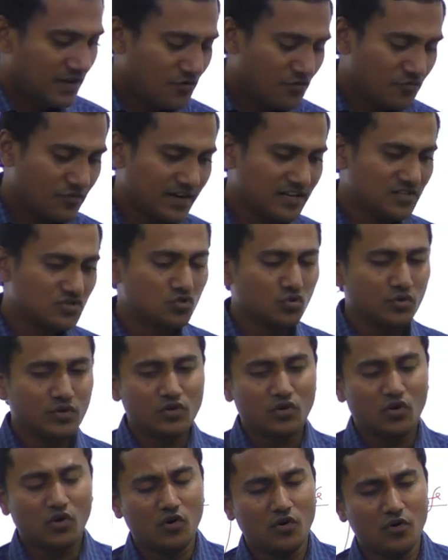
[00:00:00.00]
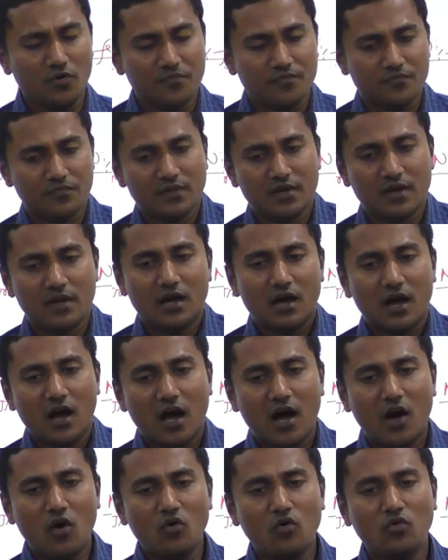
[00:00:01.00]
Friends, do you know
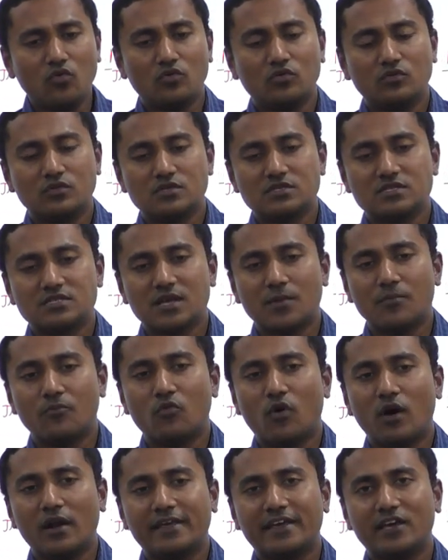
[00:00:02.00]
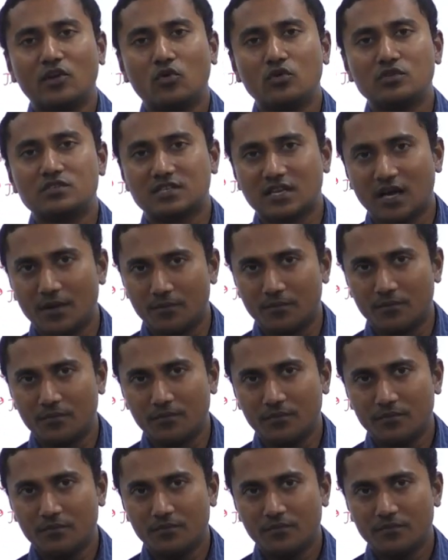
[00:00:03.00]
how some volcanoes
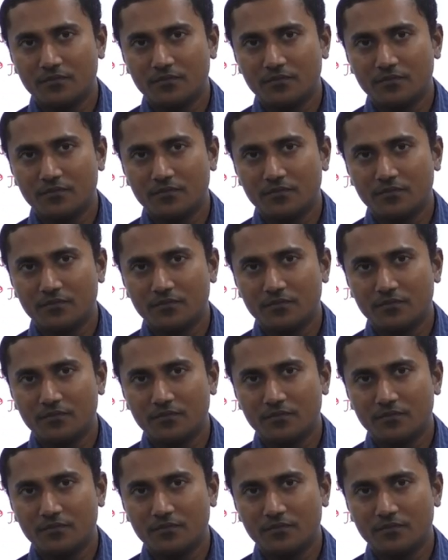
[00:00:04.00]
come